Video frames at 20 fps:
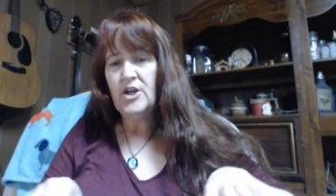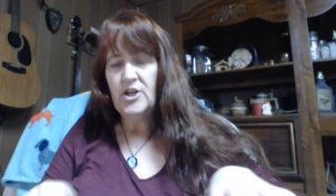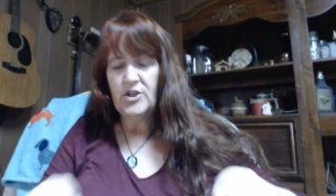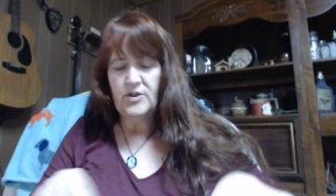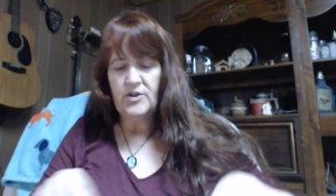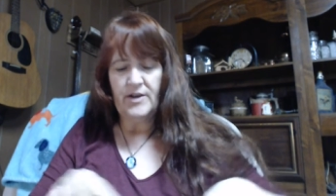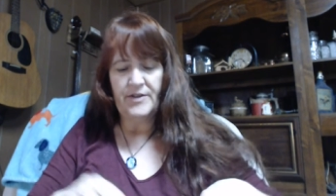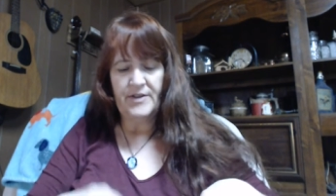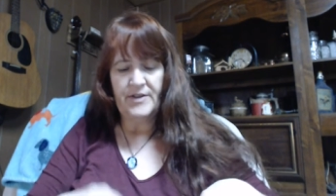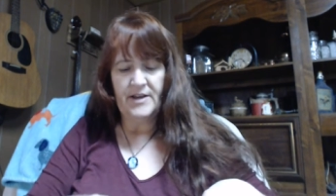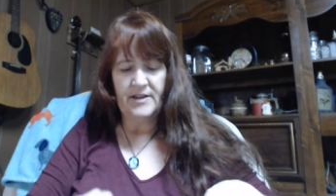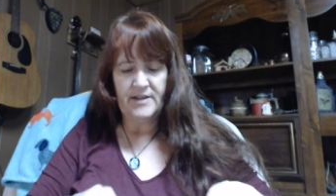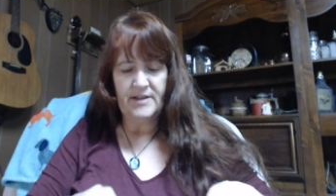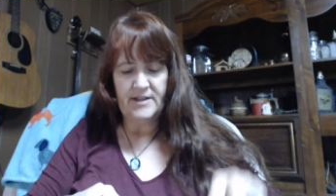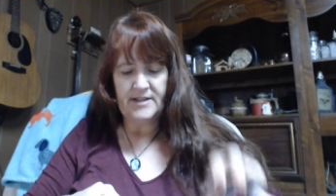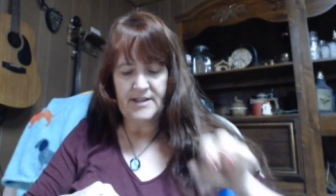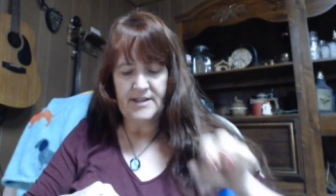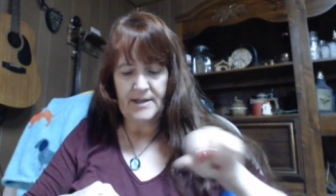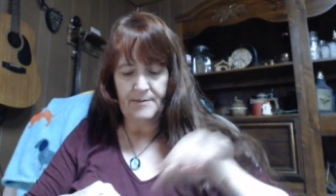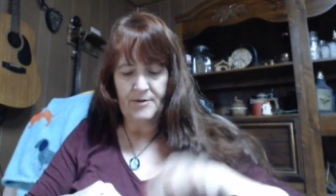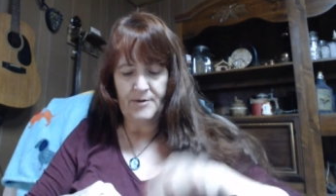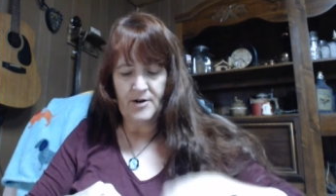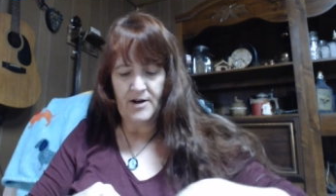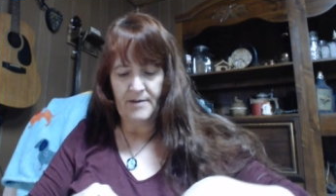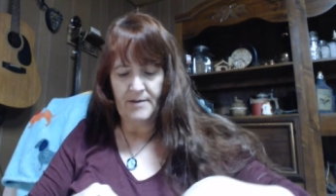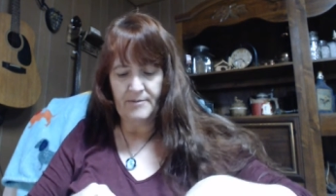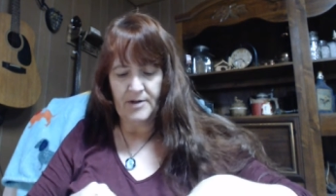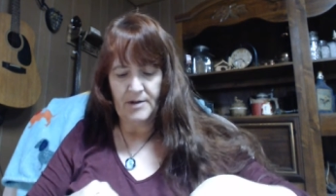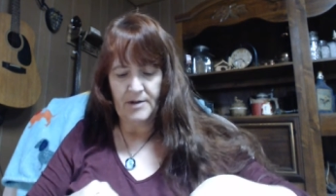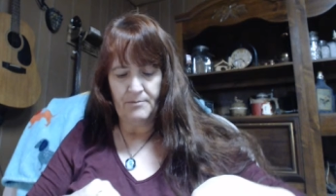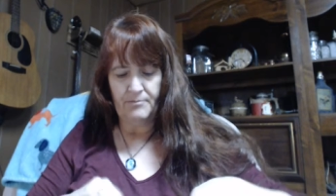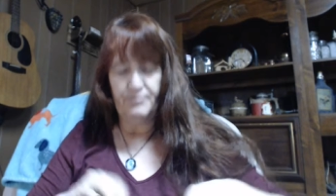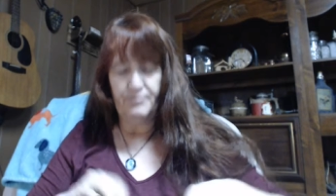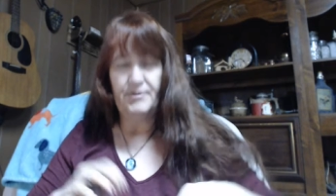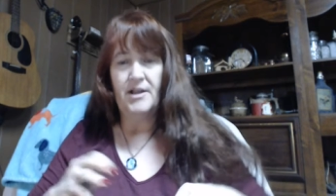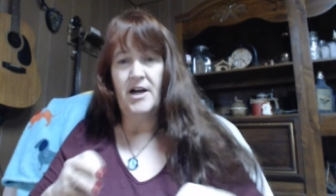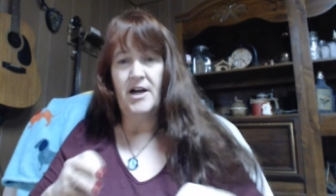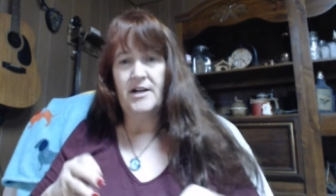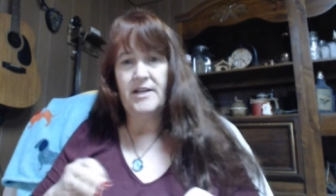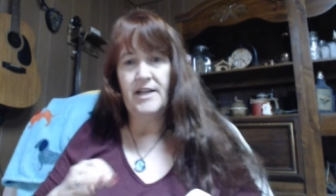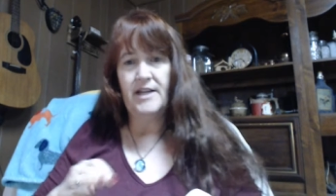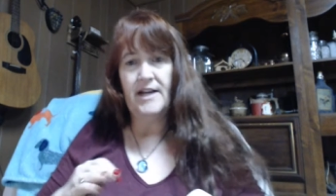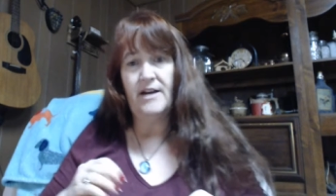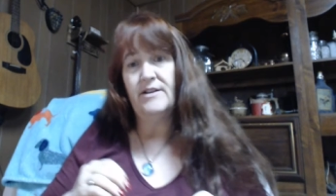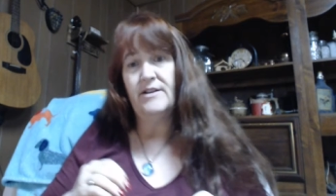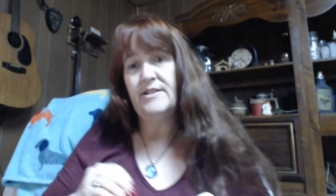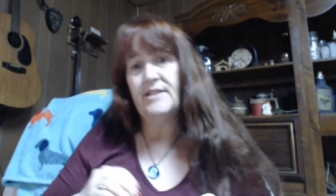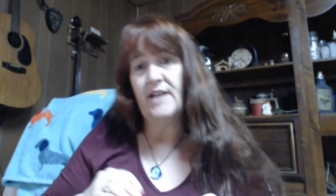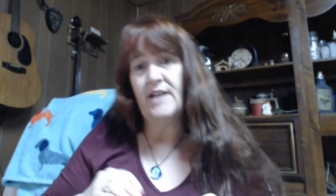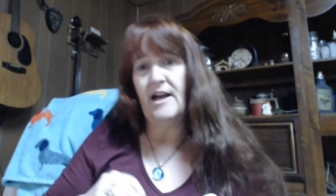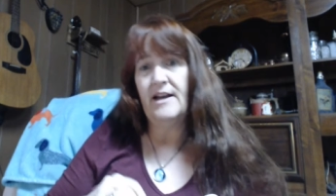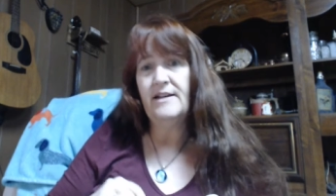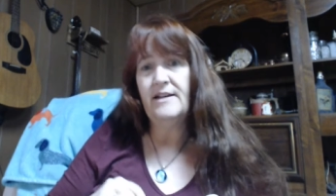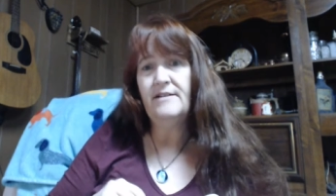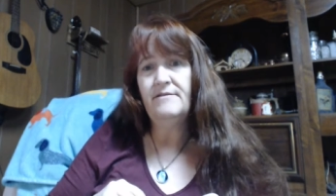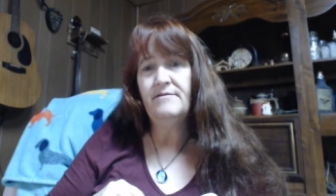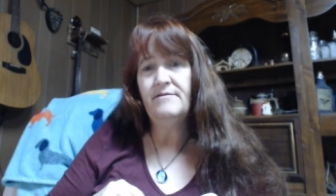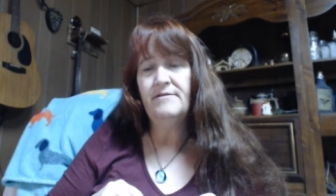So I think this summer I'm going to block it outside.